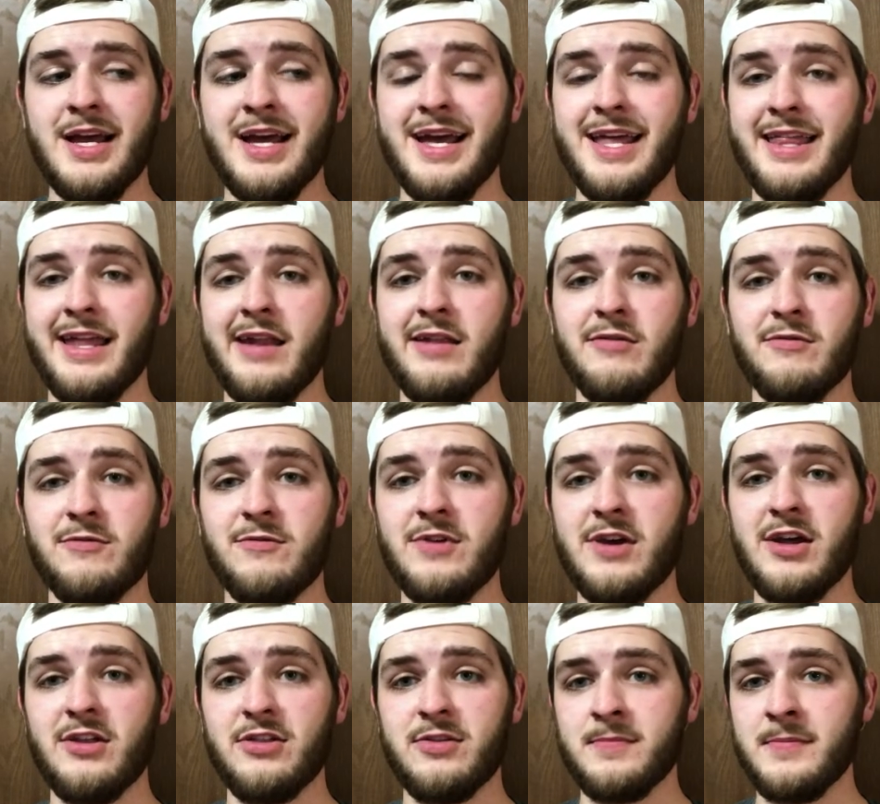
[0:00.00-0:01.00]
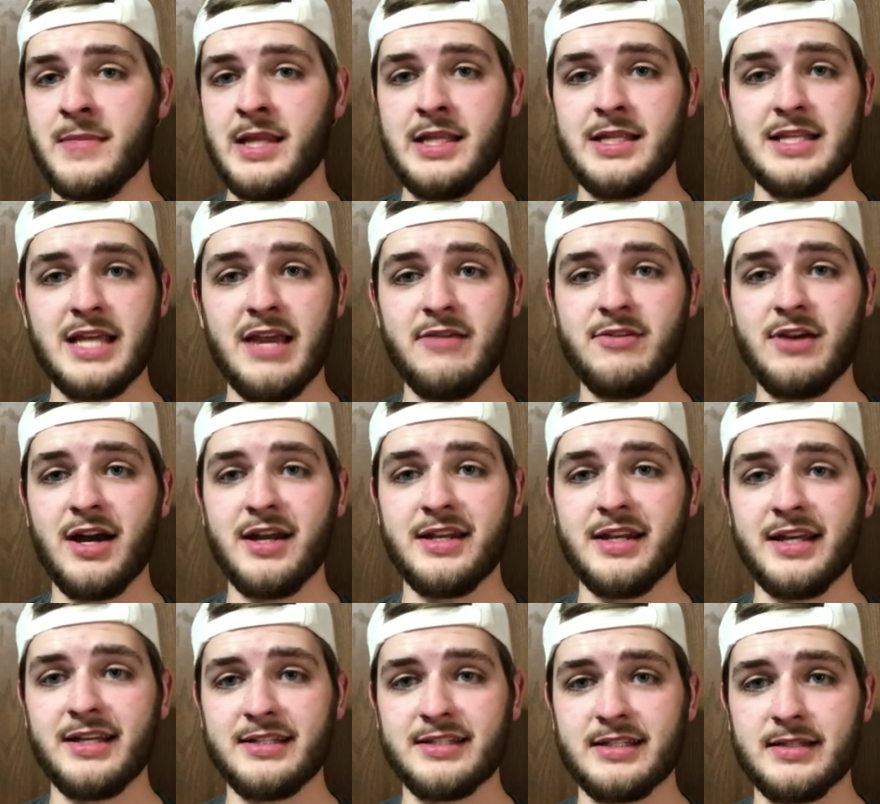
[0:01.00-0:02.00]
And then in the 5th, Davion
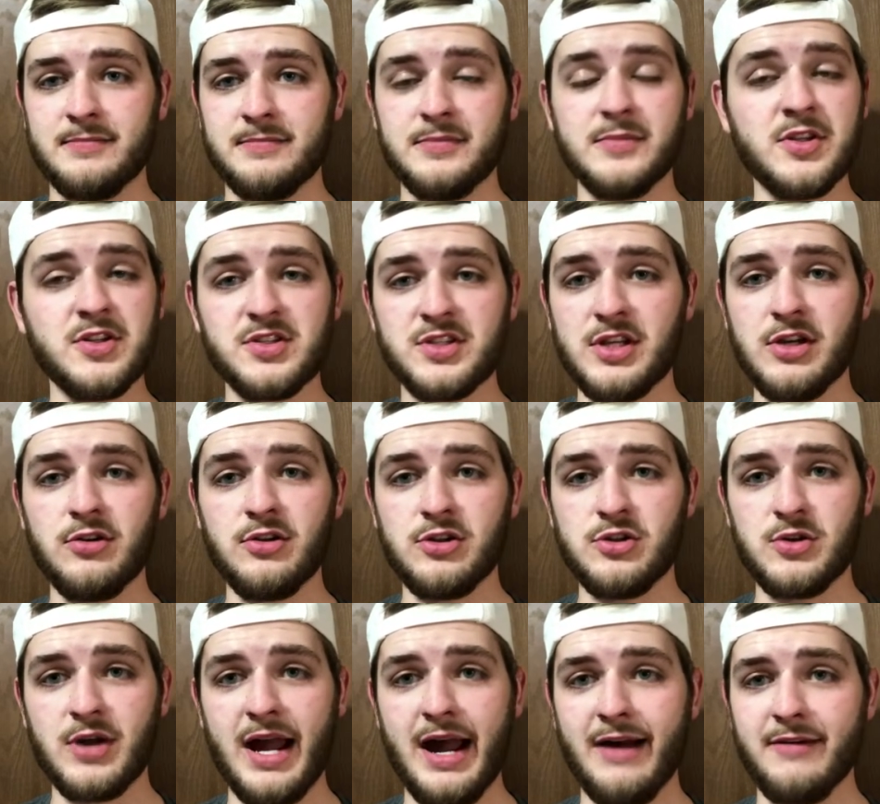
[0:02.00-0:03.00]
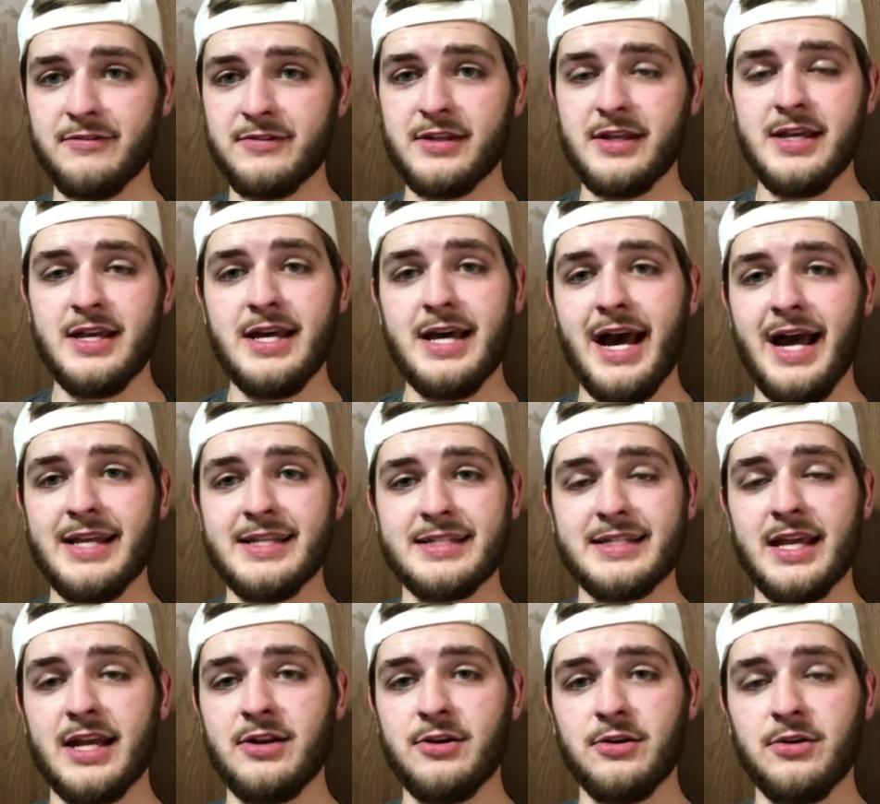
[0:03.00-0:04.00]
Nixon, steal the draft. I
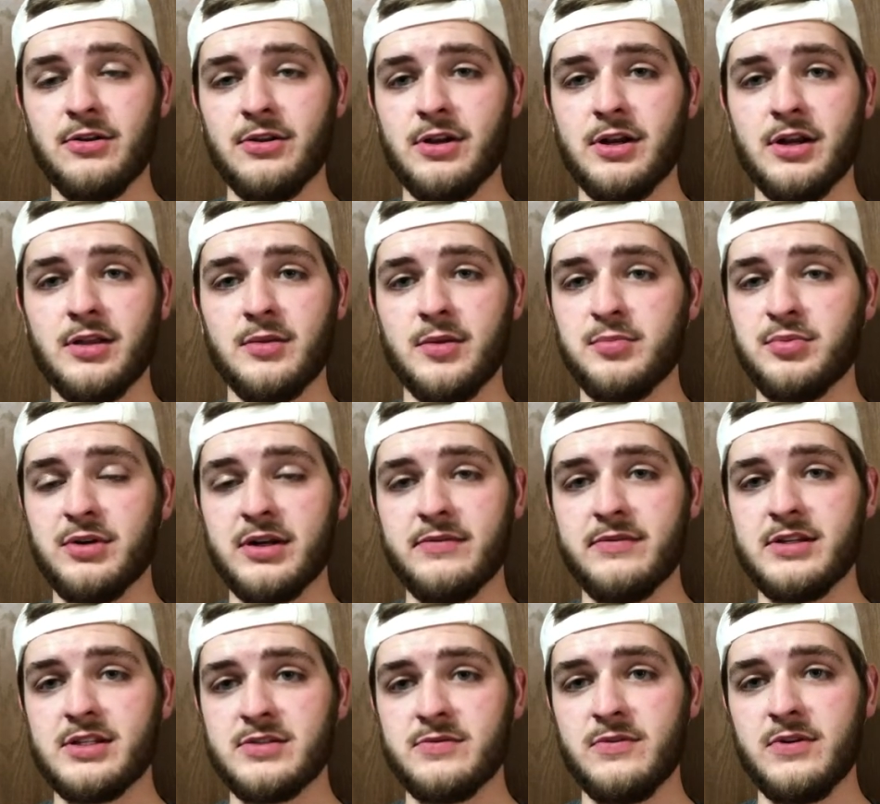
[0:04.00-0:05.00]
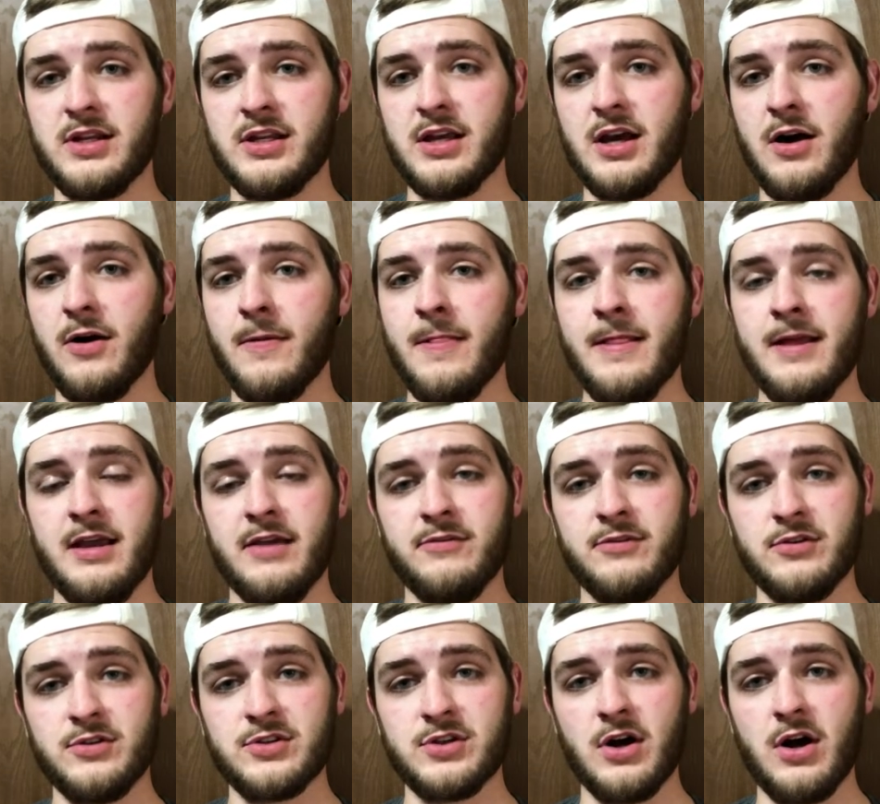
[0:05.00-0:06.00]
said earlier in the previous video, if
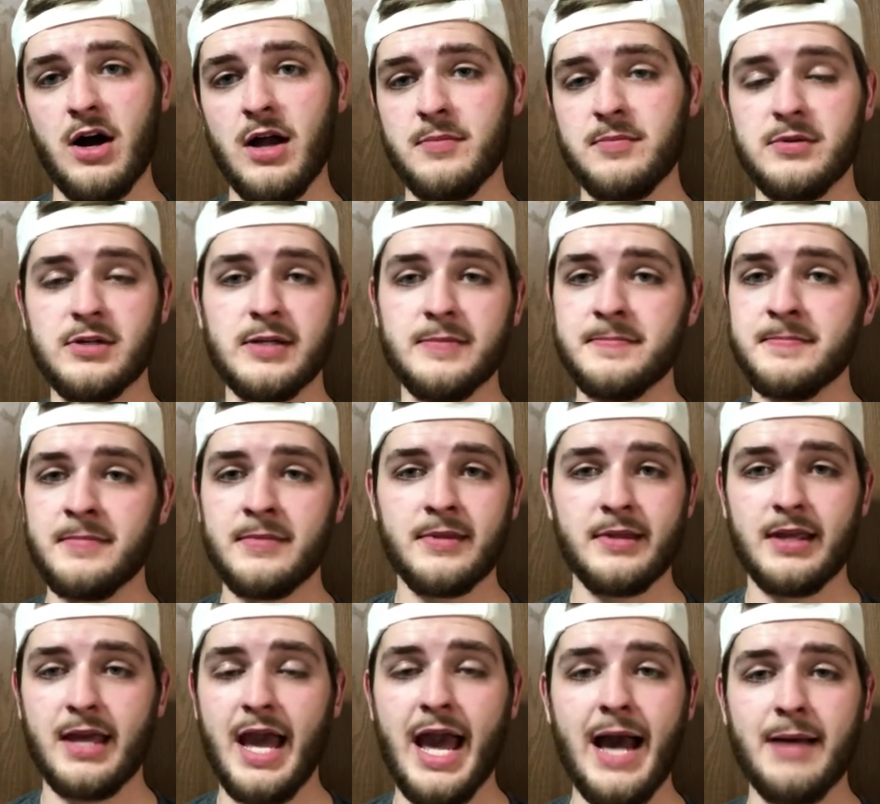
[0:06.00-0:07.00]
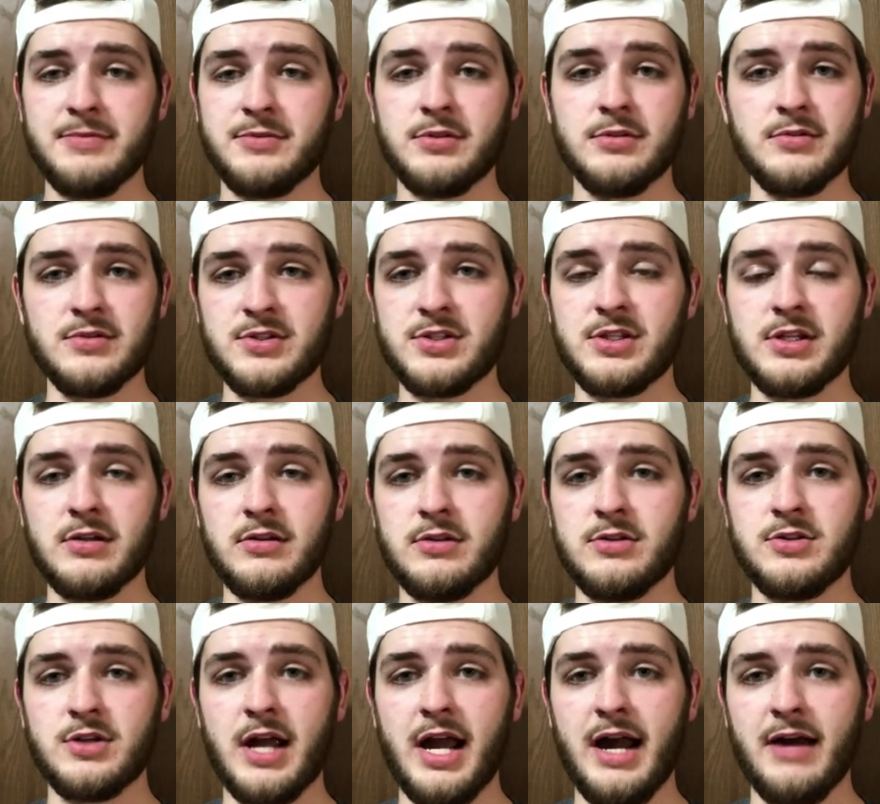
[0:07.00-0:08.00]
you saw it, but absolute steal the
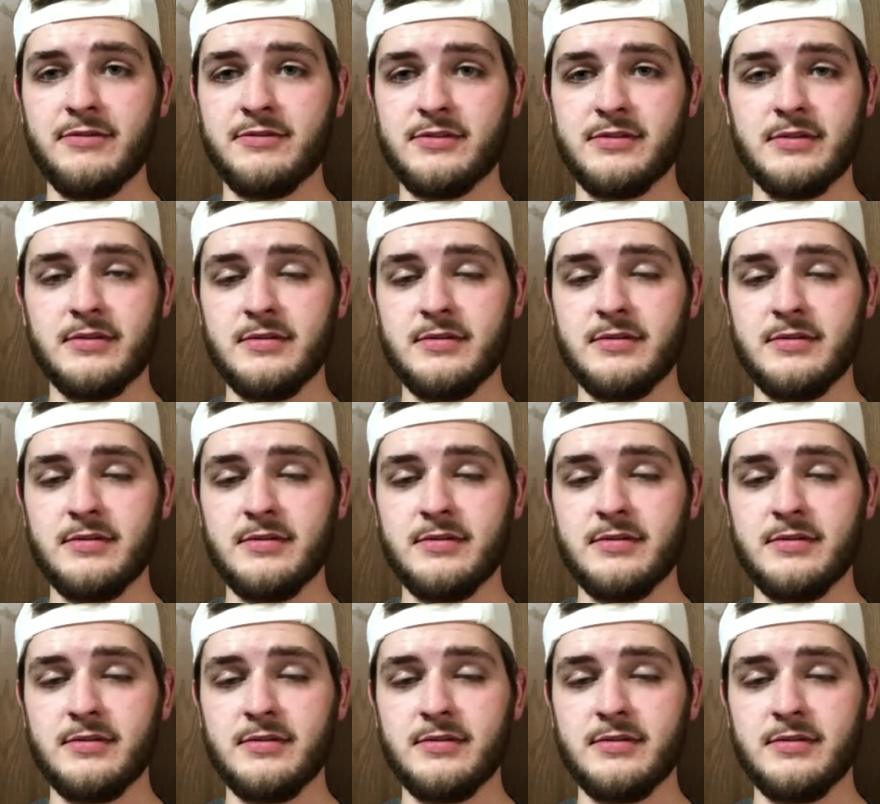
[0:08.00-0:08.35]
draft.